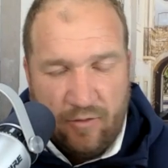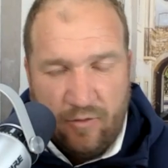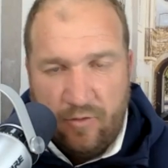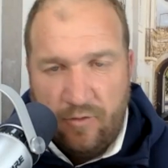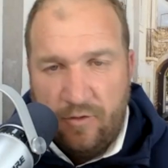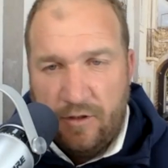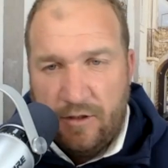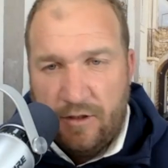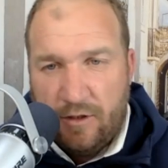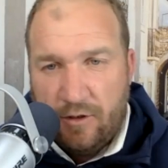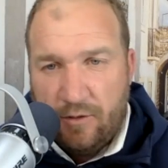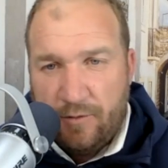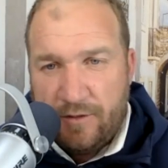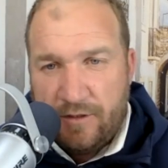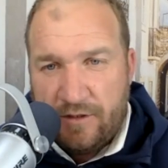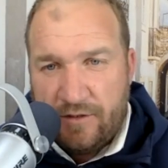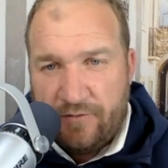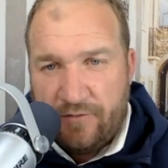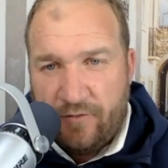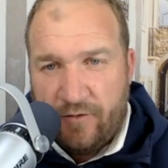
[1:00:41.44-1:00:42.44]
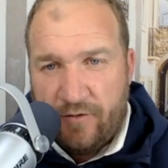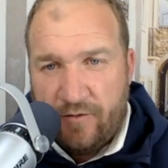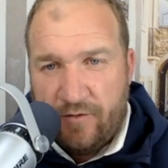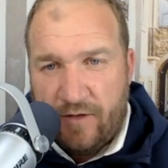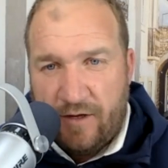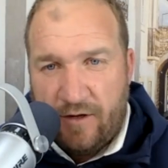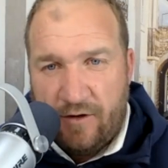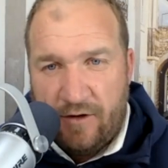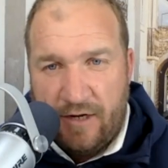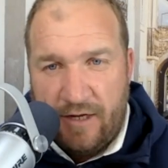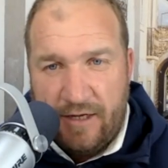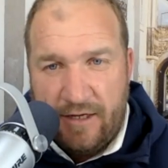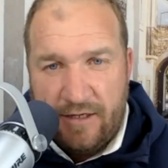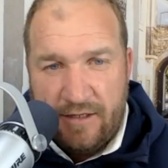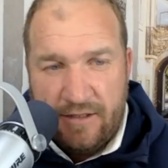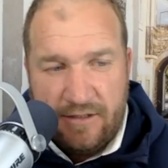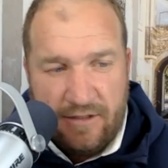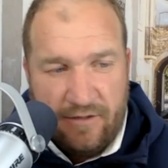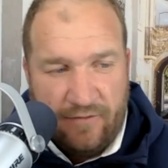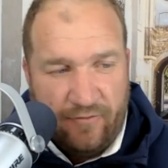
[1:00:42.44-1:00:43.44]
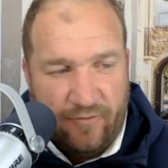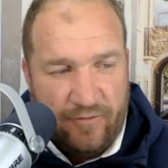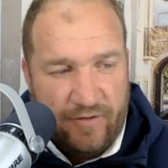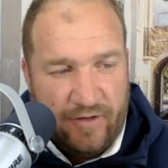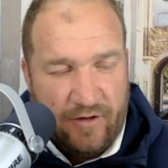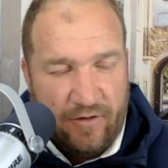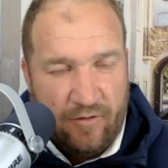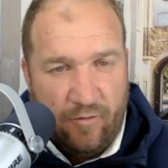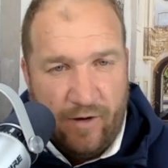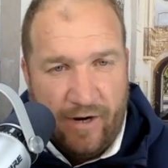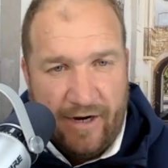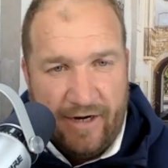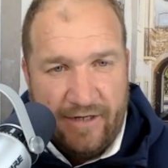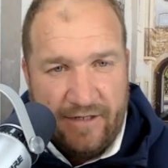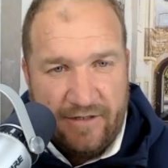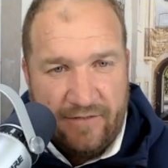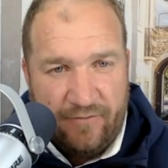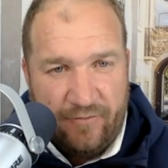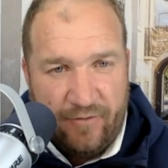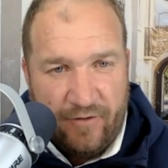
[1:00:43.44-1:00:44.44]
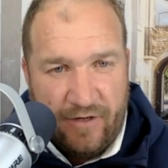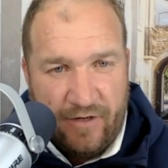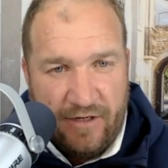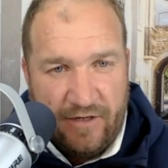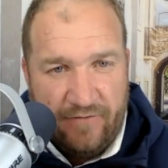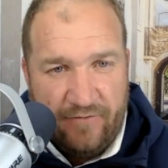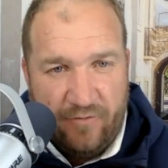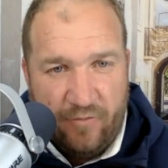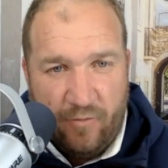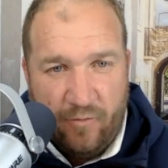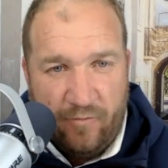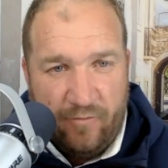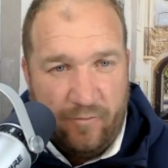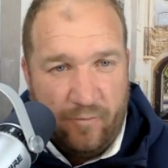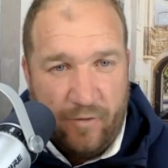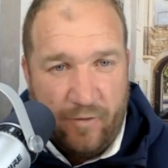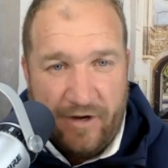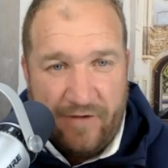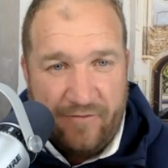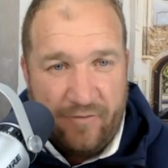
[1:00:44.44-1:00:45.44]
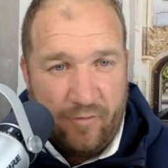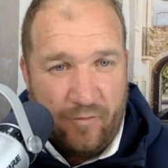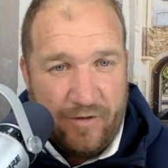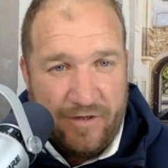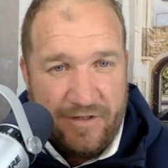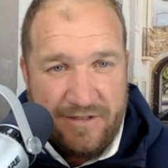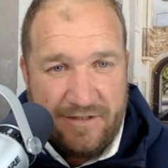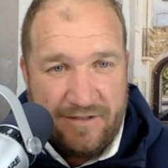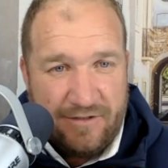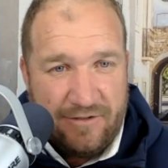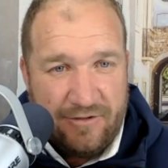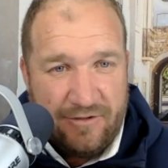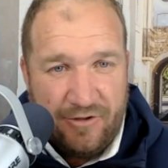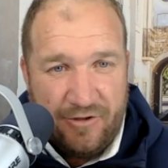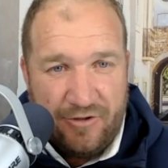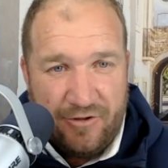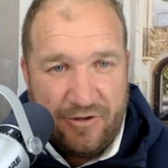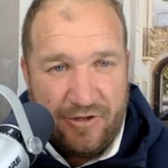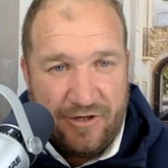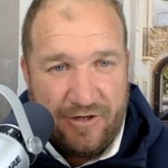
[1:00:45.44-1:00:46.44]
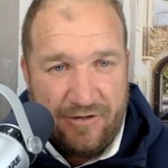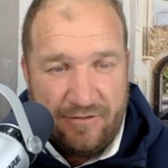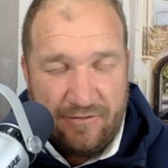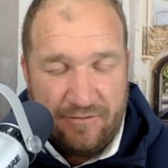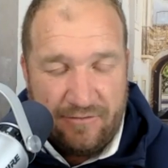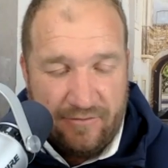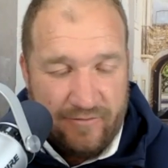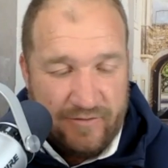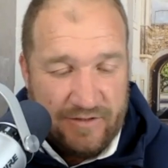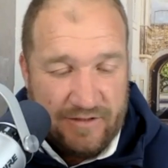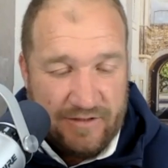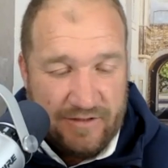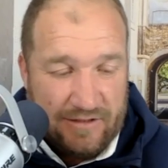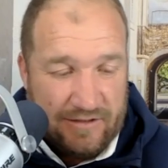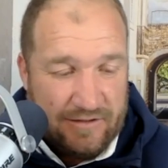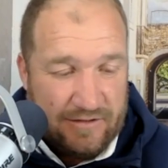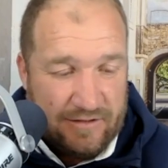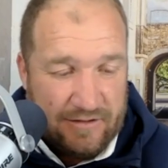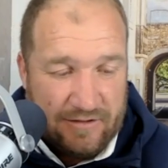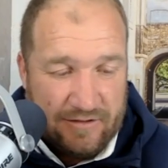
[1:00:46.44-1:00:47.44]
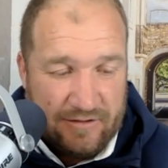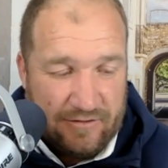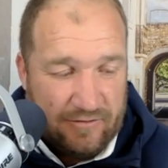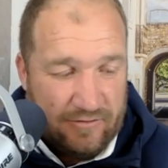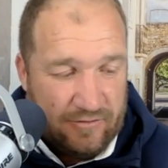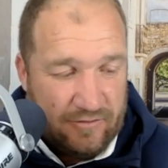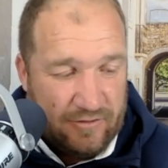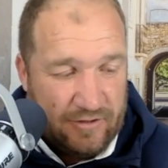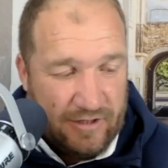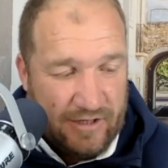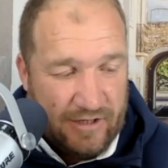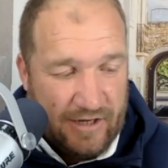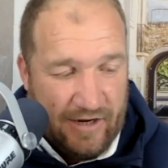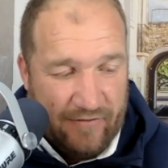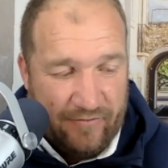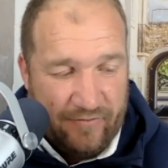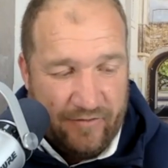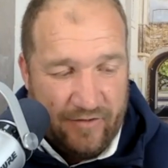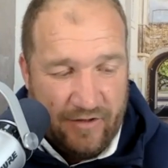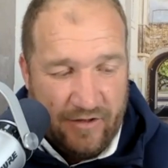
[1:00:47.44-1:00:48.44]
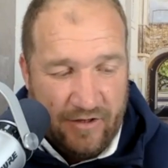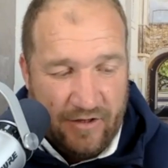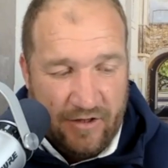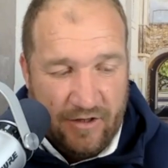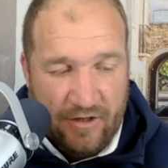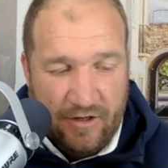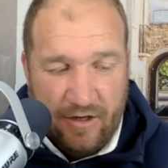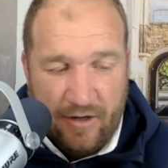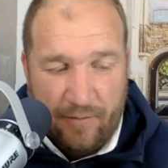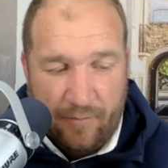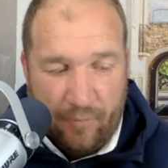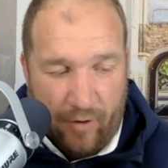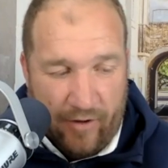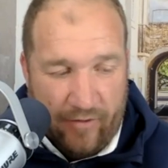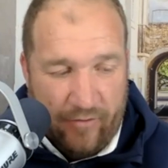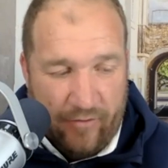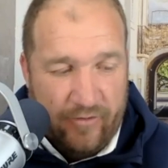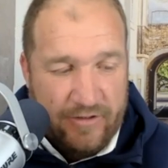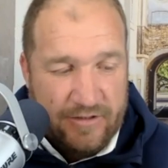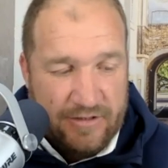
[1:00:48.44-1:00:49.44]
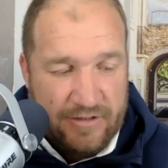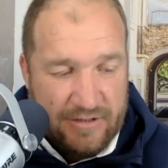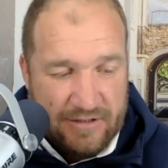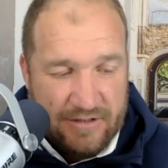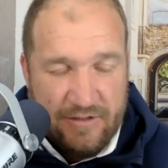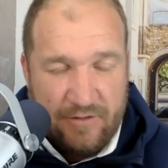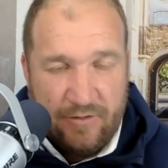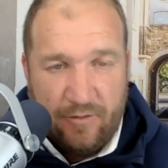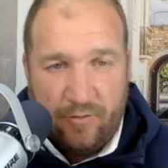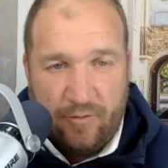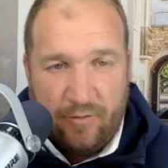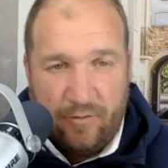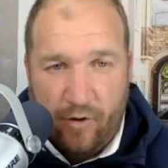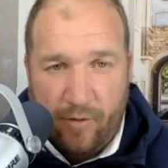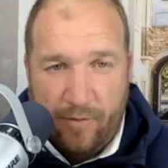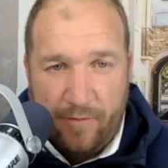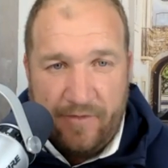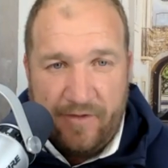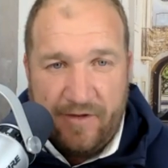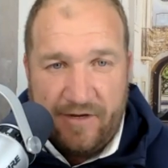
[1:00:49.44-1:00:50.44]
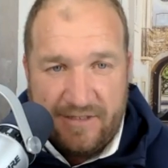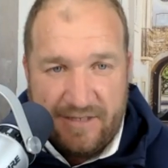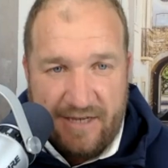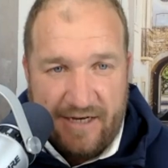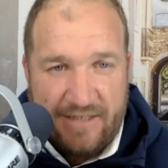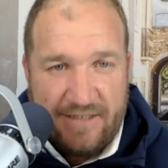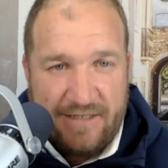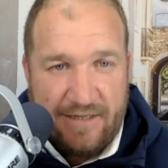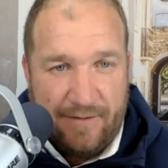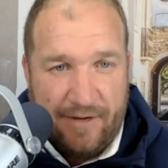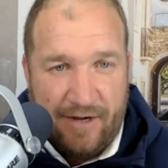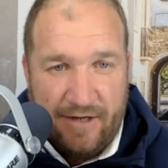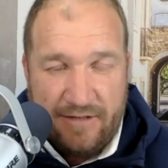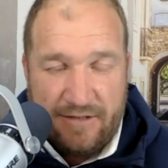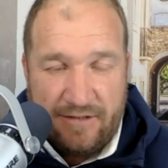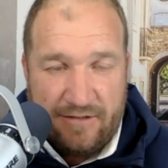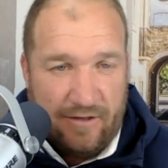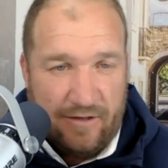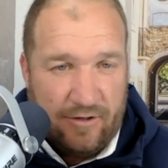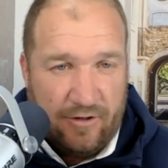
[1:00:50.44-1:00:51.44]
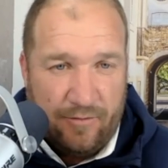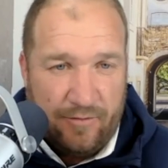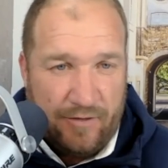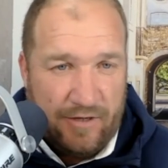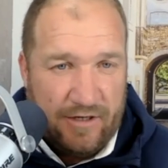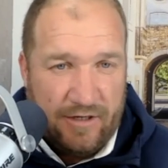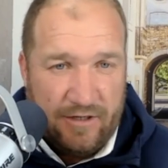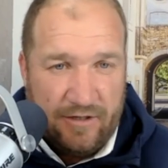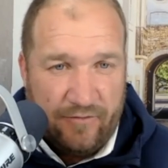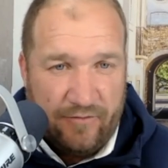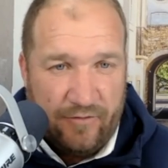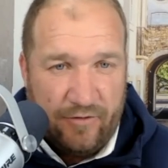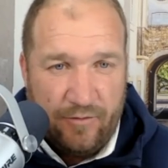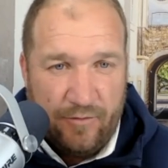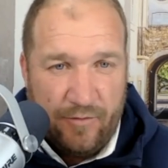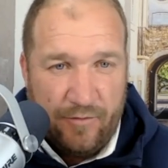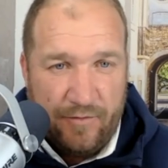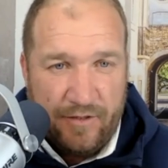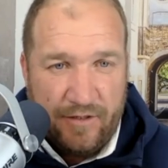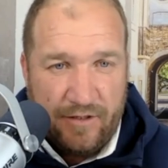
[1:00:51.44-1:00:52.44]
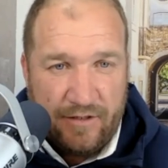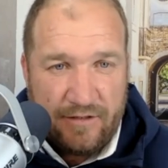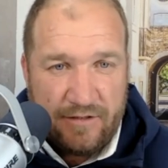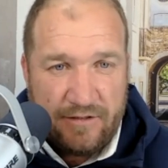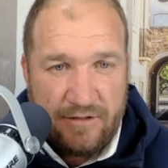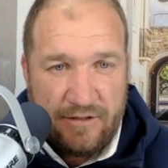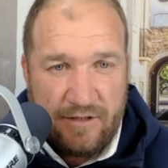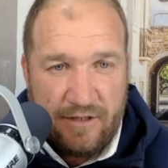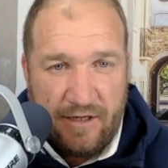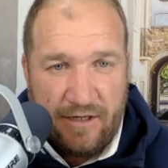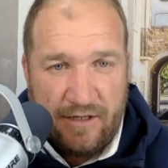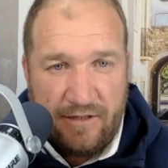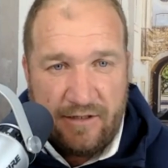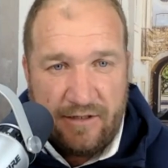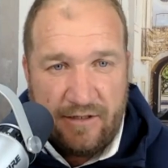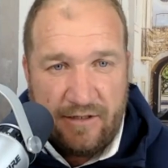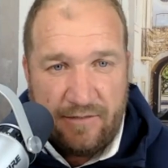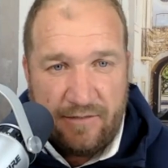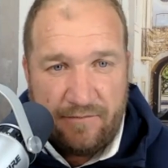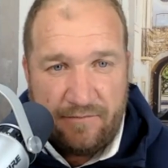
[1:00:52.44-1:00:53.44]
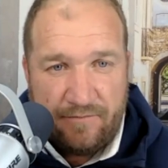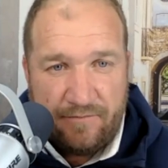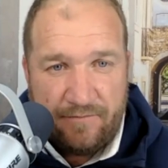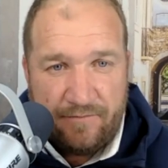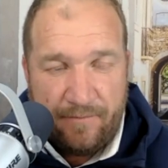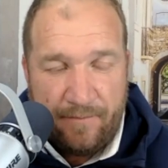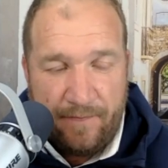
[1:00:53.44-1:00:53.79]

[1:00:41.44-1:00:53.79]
all a little bit different that are layered different that are wired differently for whatever reason you know you can you've seen it uh, you you can have a brother and sister grew up in the exact same house and they're completely different human beings. And um,